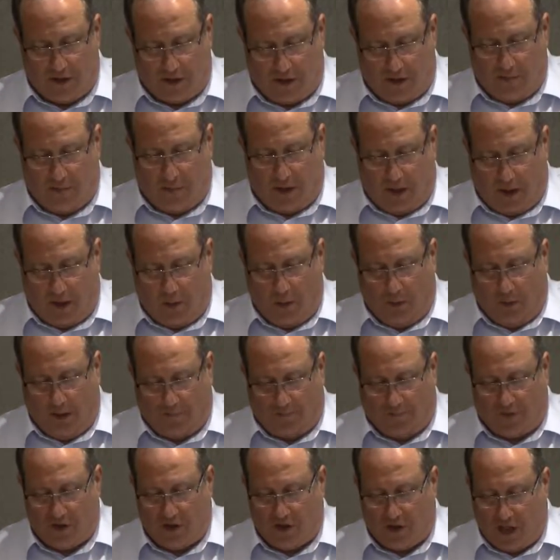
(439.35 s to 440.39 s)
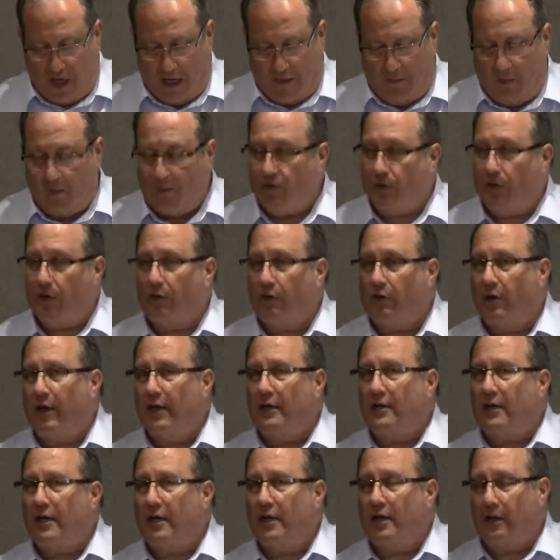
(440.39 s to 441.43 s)
someday he will have to stand before the
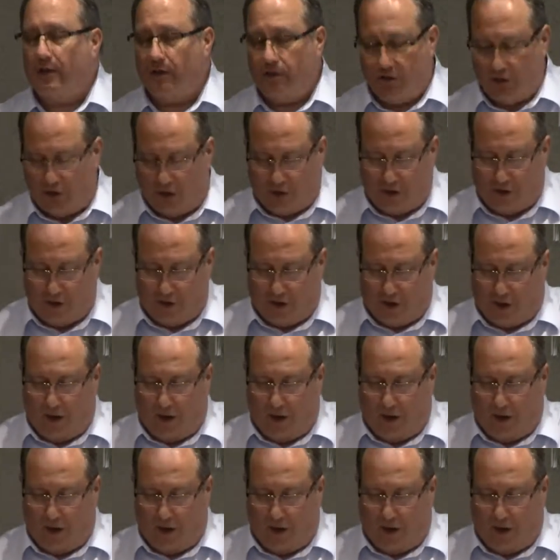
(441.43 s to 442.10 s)
great king and judge